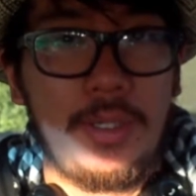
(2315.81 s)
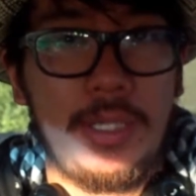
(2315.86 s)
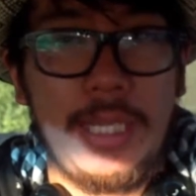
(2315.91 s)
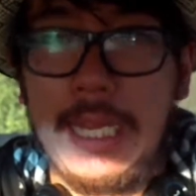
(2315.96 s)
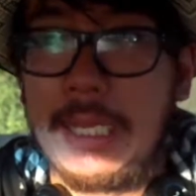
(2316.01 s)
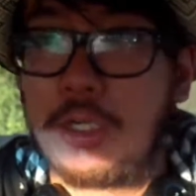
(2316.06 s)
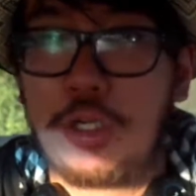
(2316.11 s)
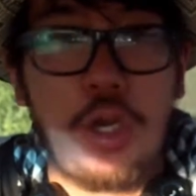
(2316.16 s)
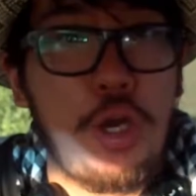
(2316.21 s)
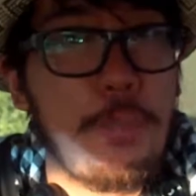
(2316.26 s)

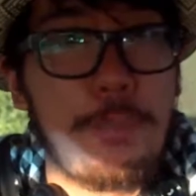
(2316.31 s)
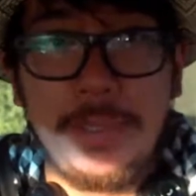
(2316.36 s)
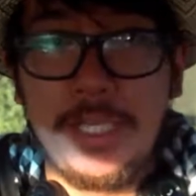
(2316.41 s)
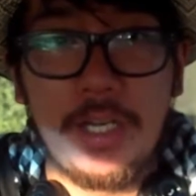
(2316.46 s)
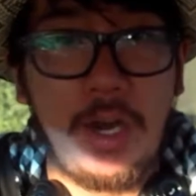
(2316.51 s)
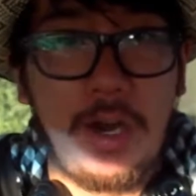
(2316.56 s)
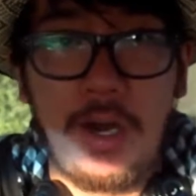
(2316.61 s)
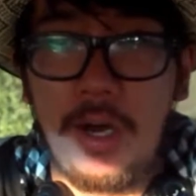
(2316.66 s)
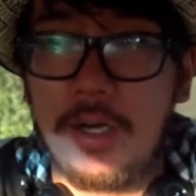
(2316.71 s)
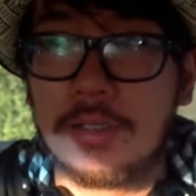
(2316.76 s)
It could be
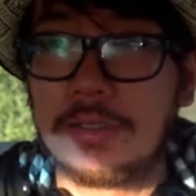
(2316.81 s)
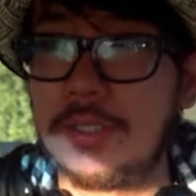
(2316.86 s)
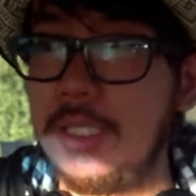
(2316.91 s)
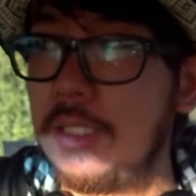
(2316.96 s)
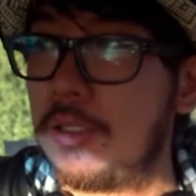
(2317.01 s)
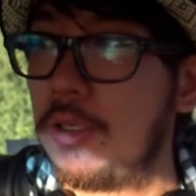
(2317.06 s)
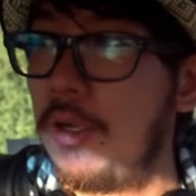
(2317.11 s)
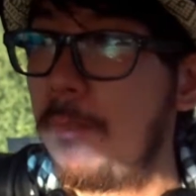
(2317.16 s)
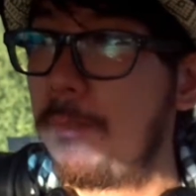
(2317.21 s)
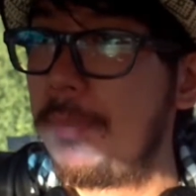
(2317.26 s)
art,
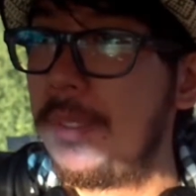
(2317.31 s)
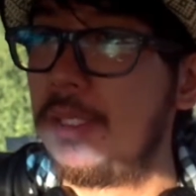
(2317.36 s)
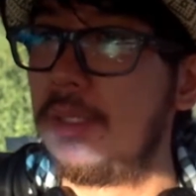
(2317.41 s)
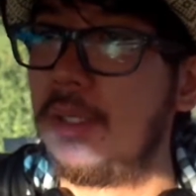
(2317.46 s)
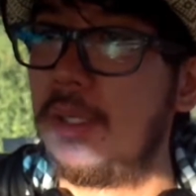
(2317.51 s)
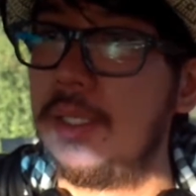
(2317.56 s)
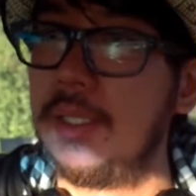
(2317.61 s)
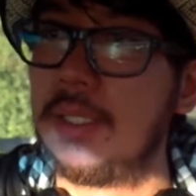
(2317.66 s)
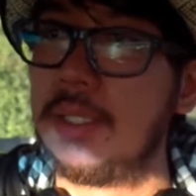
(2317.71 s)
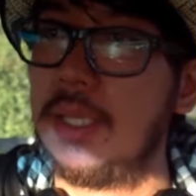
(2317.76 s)
it could be
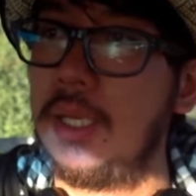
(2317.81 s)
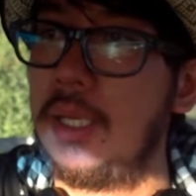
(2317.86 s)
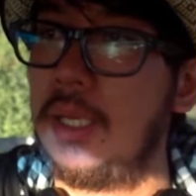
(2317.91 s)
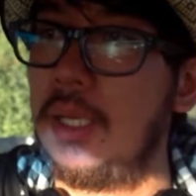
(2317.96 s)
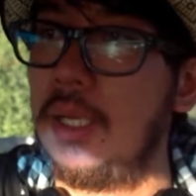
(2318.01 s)
like